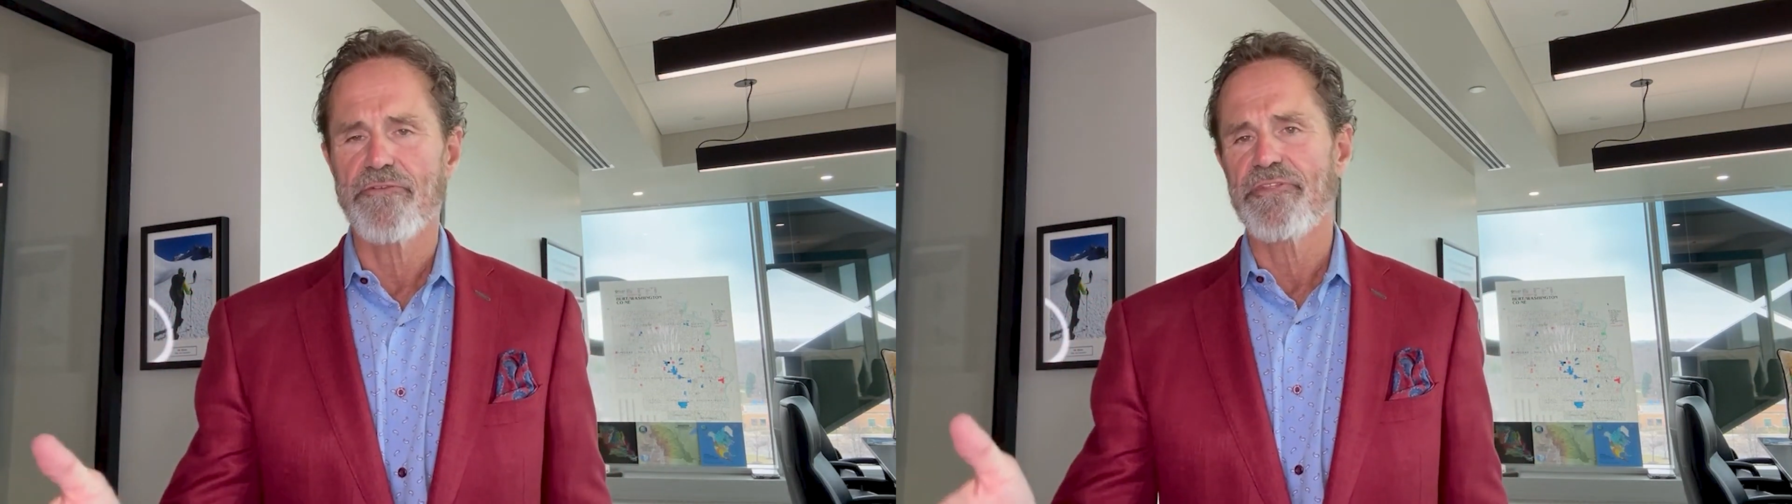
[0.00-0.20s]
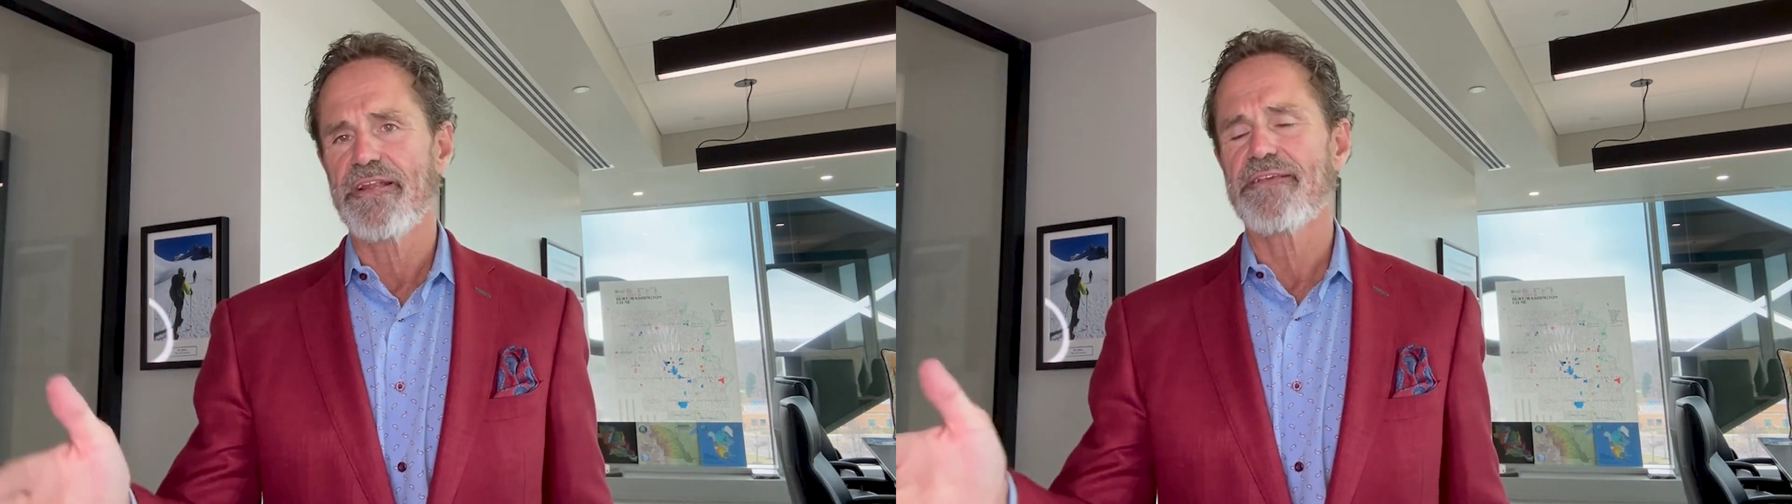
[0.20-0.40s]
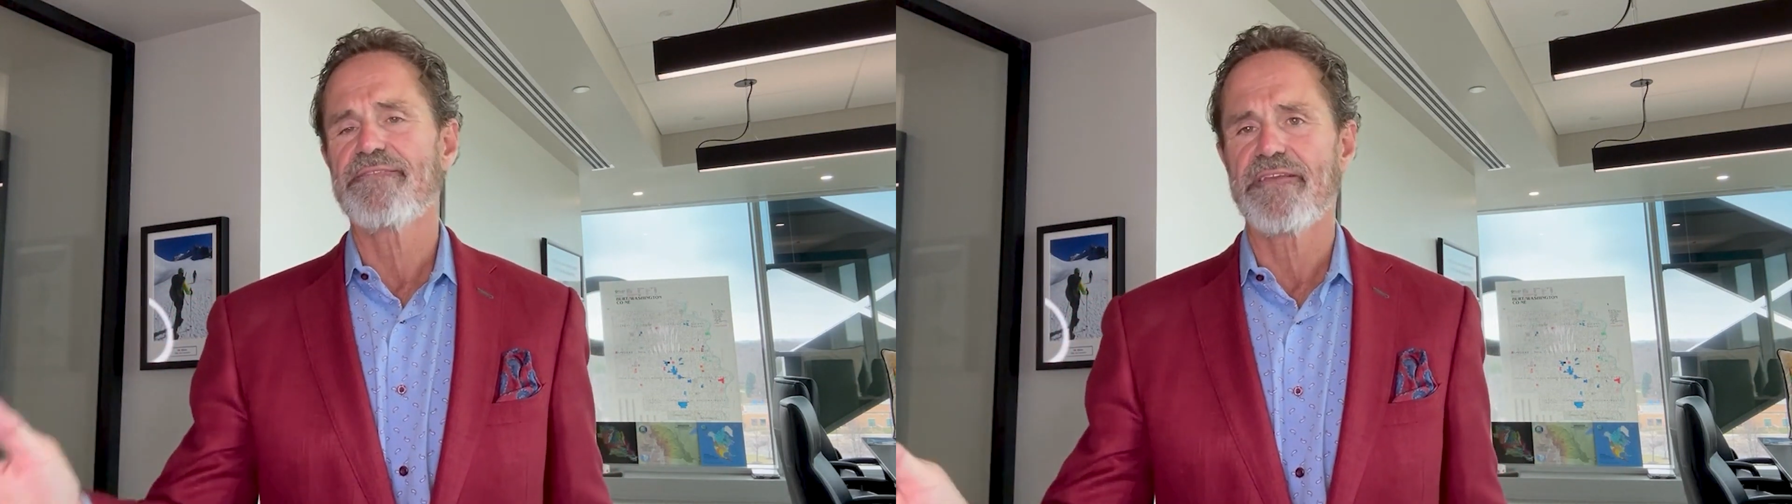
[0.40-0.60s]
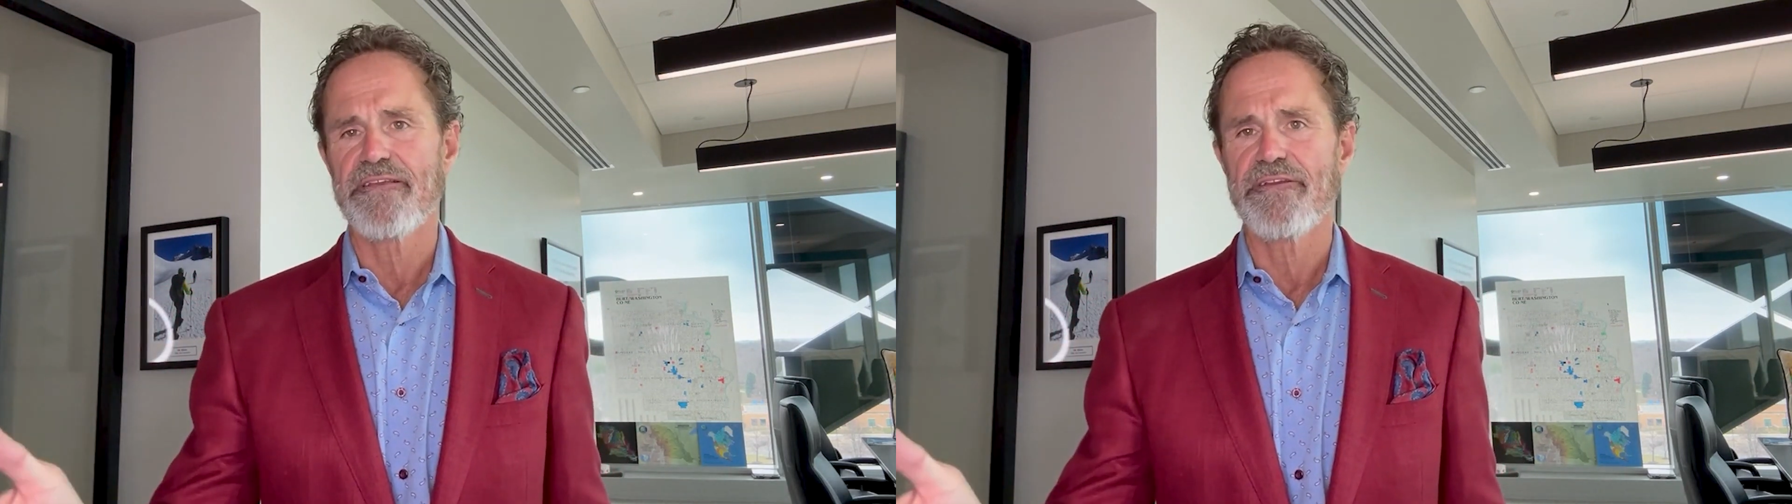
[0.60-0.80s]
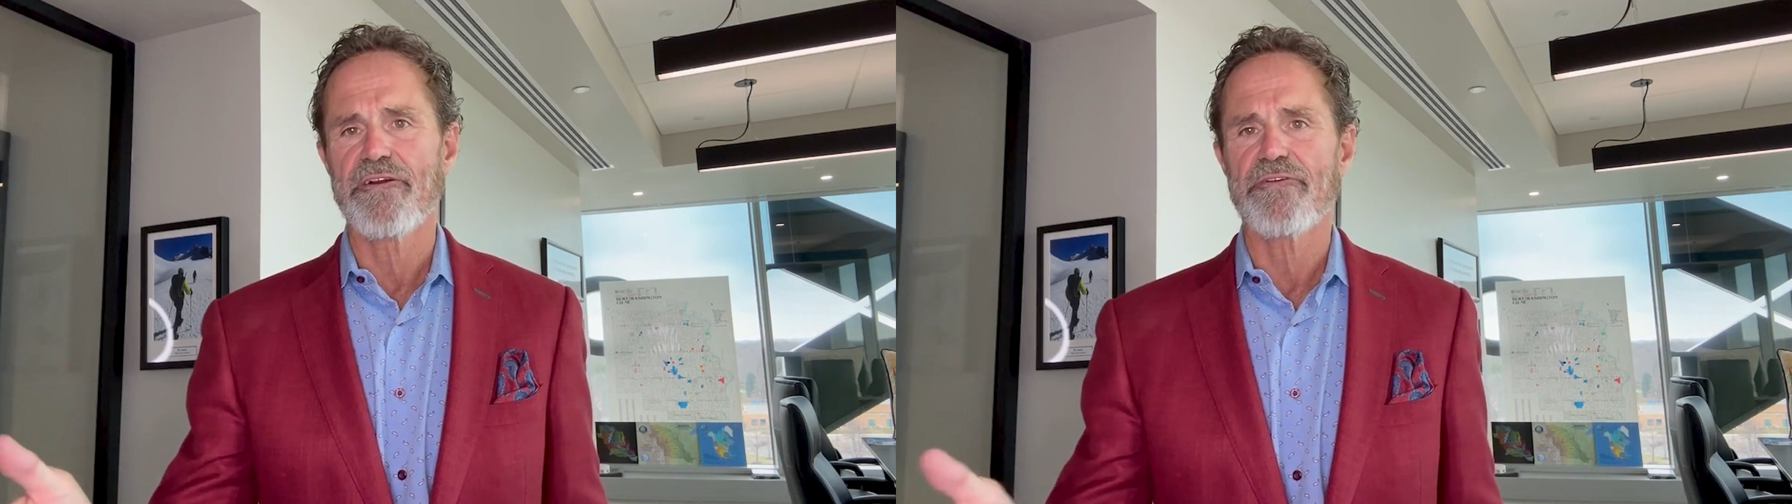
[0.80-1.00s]
over the next
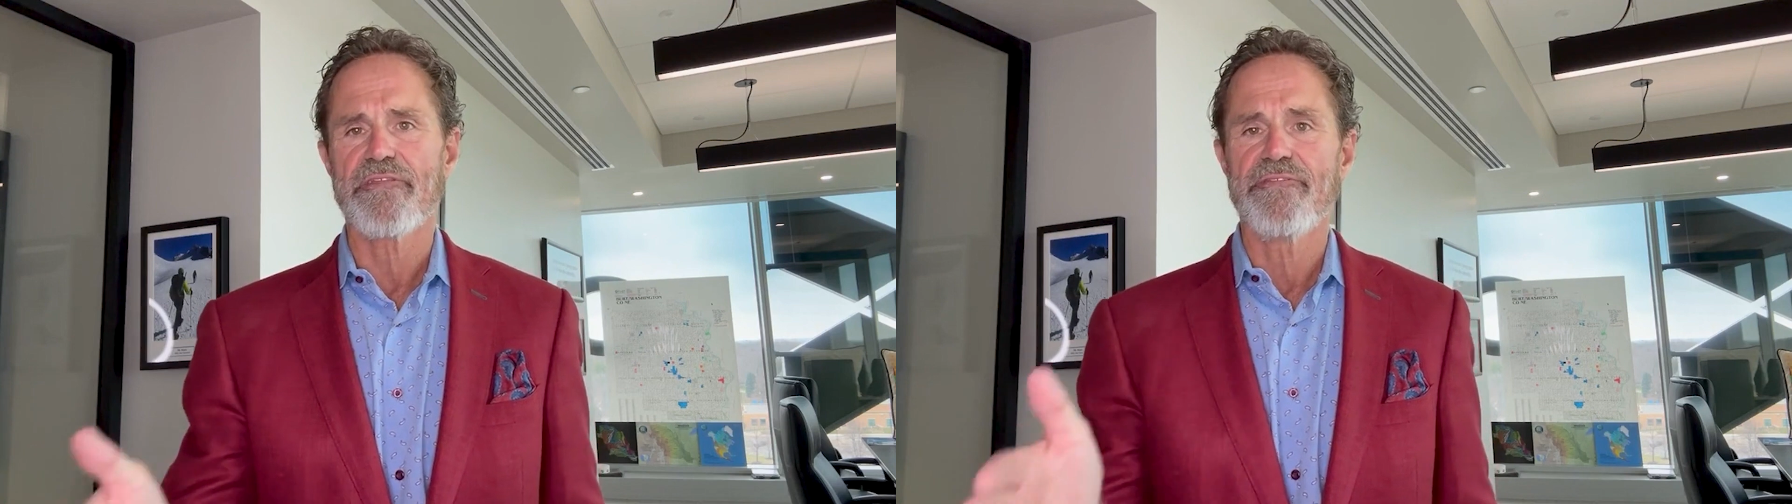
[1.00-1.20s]
10 years.